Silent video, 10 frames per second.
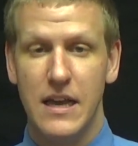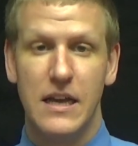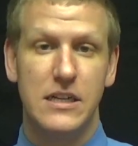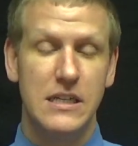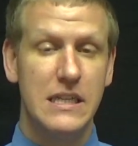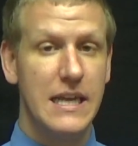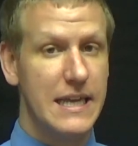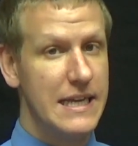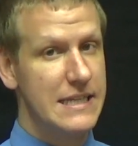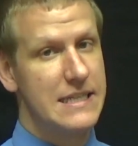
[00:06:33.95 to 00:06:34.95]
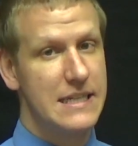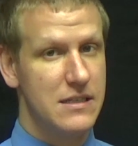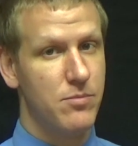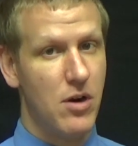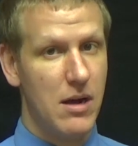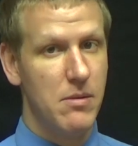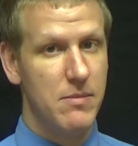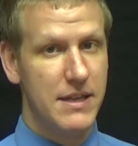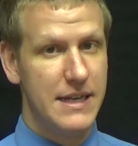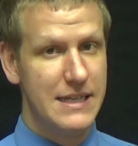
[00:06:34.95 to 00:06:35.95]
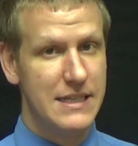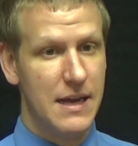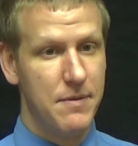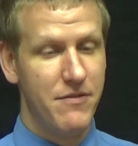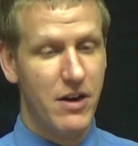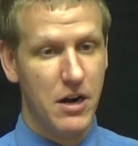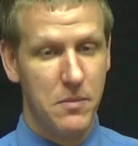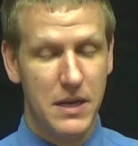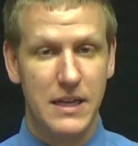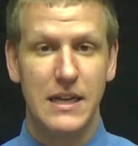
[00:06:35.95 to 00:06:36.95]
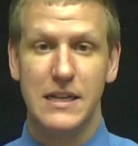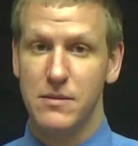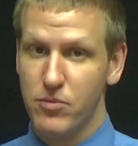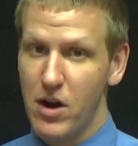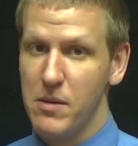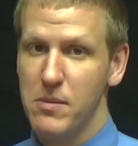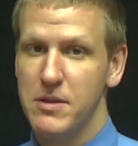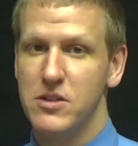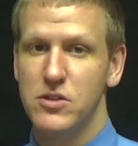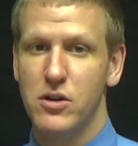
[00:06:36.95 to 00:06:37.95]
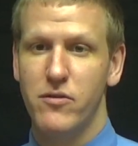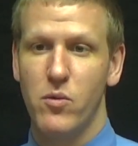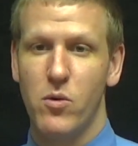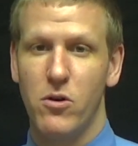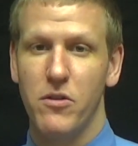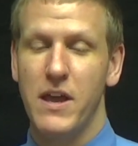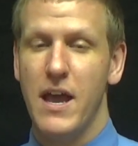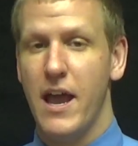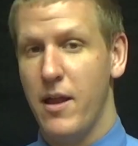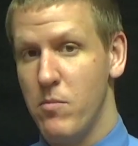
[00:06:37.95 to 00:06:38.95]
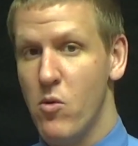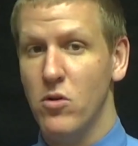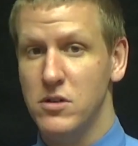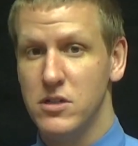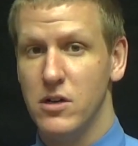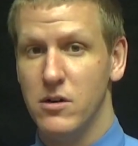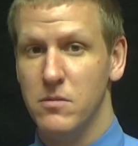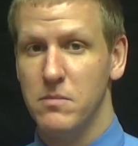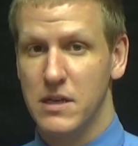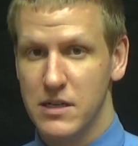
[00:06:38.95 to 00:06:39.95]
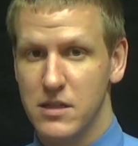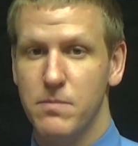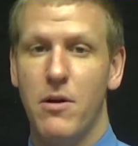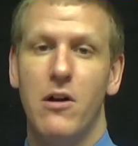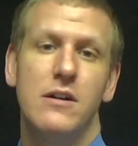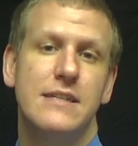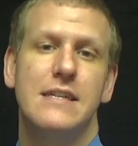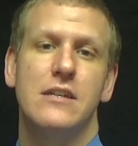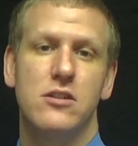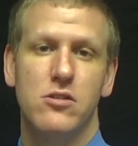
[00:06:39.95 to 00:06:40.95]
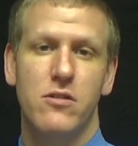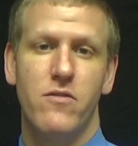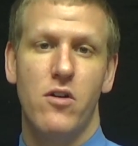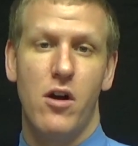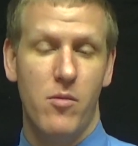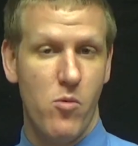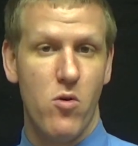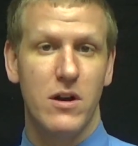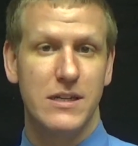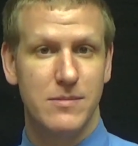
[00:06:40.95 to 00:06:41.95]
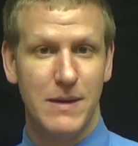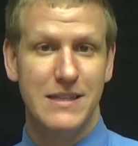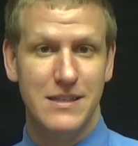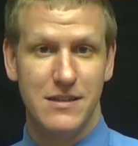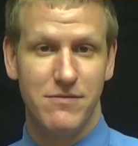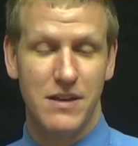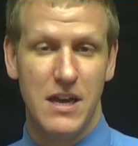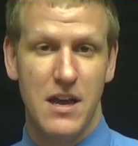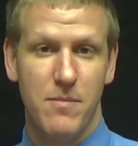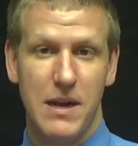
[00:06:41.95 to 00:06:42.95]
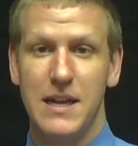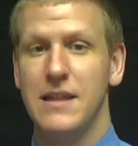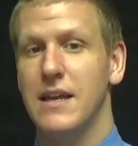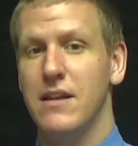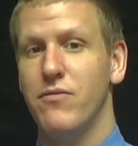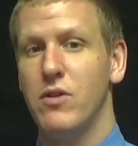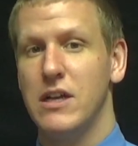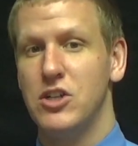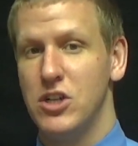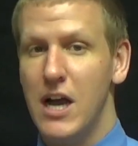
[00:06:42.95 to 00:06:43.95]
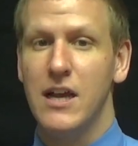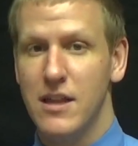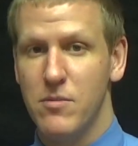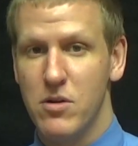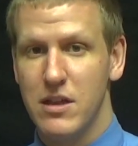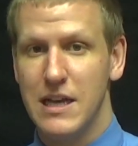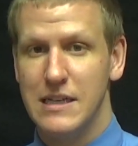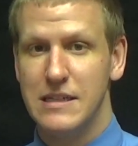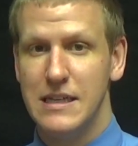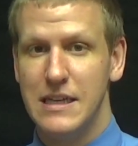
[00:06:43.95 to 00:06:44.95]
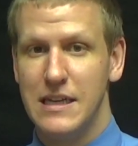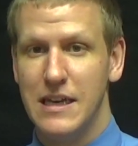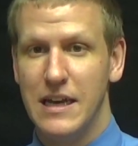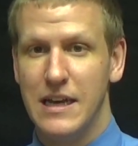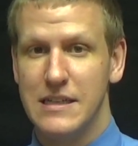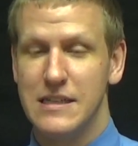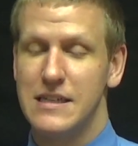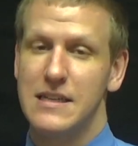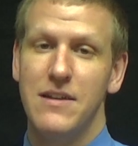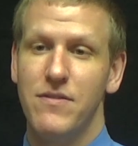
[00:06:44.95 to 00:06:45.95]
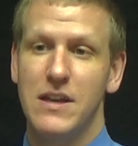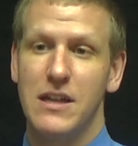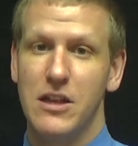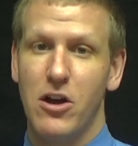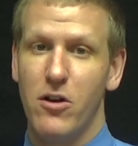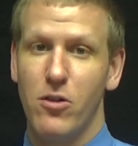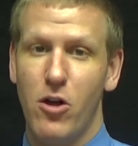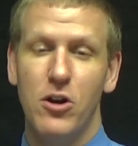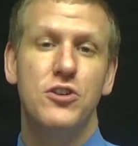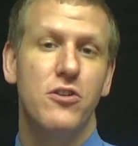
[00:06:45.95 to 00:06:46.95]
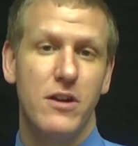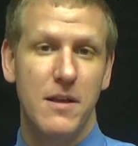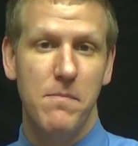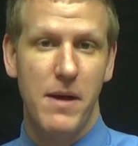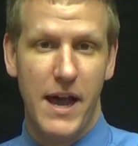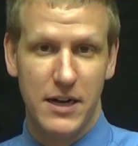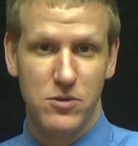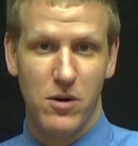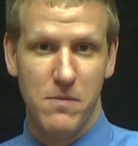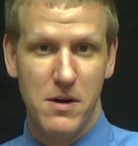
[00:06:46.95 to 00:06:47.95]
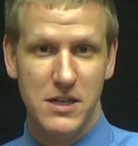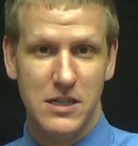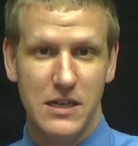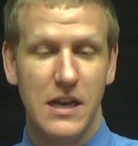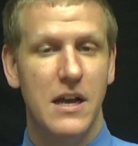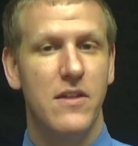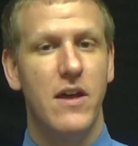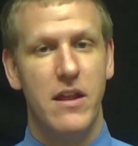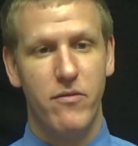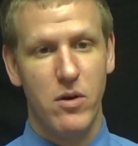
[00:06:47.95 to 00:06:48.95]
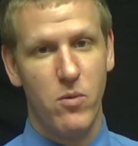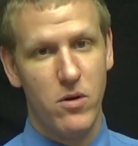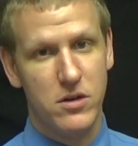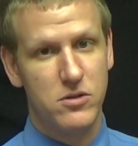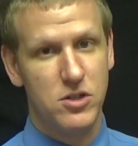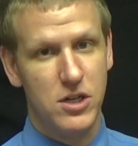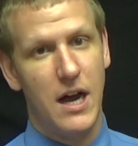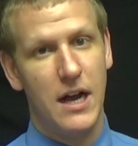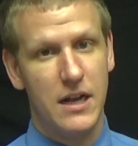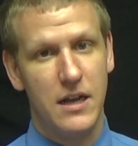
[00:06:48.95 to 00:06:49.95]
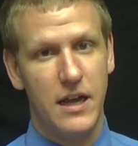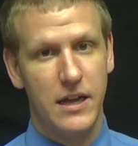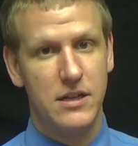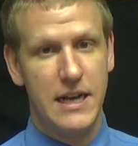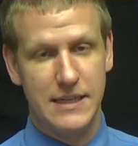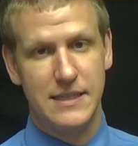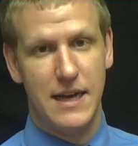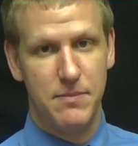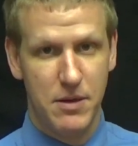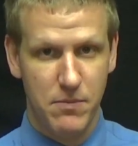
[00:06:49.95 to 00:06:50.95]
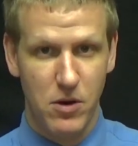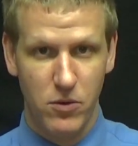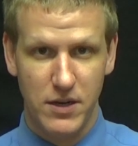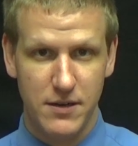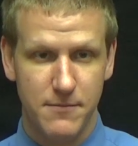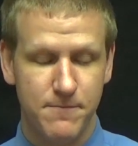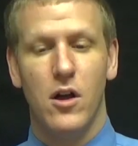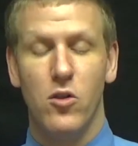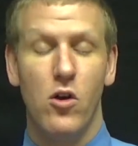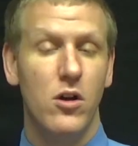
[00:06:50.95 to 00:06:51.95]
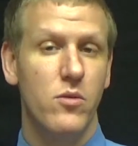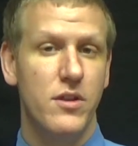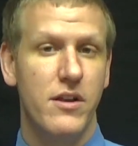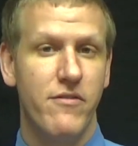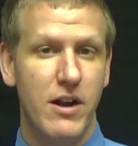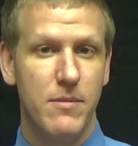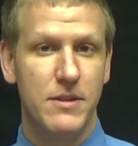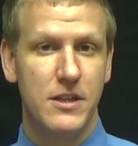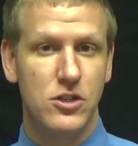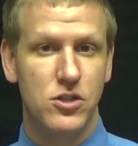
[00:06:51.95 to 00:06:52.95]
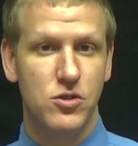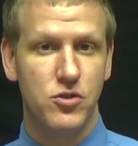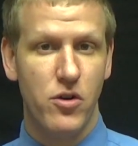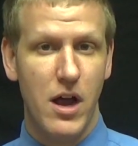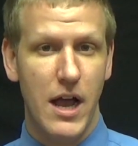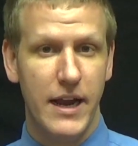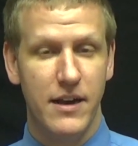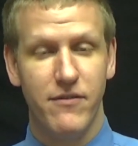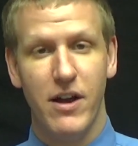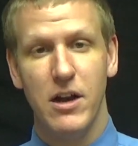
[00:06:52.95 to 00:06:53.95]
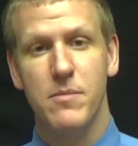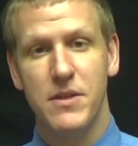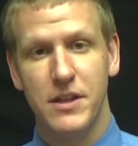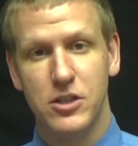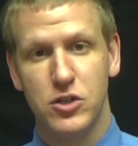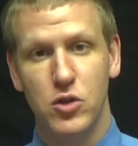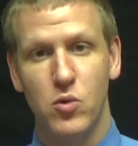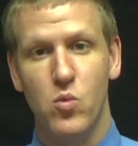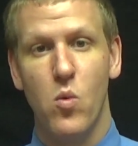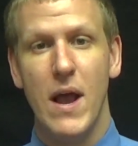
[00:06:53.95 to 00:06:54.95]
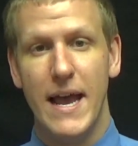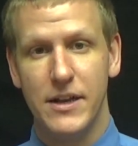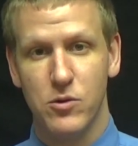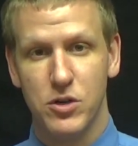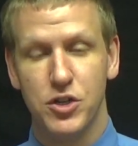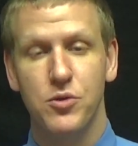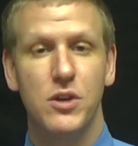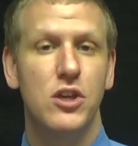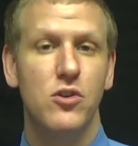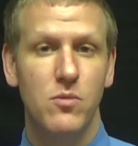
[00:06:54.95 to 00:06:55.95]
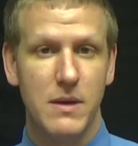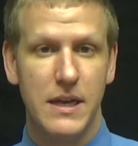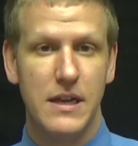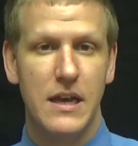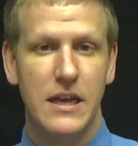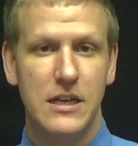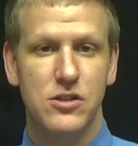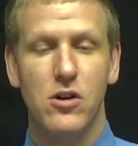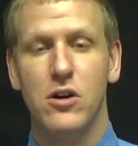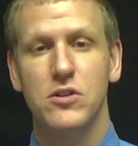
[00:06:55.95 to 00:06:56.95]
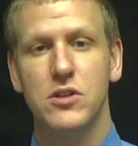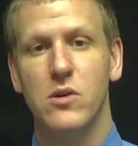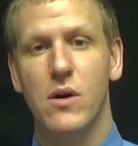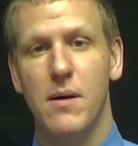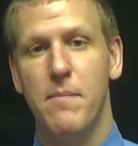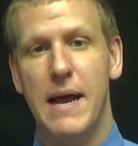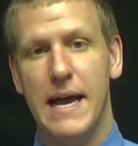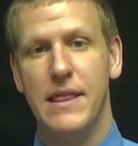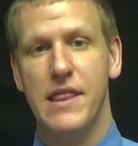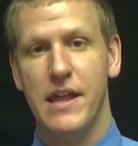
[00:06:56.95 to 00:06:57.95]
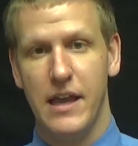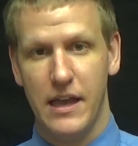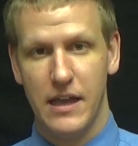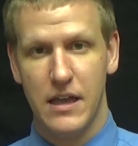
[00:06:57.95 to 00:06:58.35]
Just like ESD is a problem in the desktop environment, it's a problem in the server world, and more so because the parts in a server are more expensive, meaning that if we shock them with ESD, it's a significantly larger impact to our budget than if we were to shock a desktop component. Along with an environment that's too dry, an environment that's too wet or too humid is also a bad thing.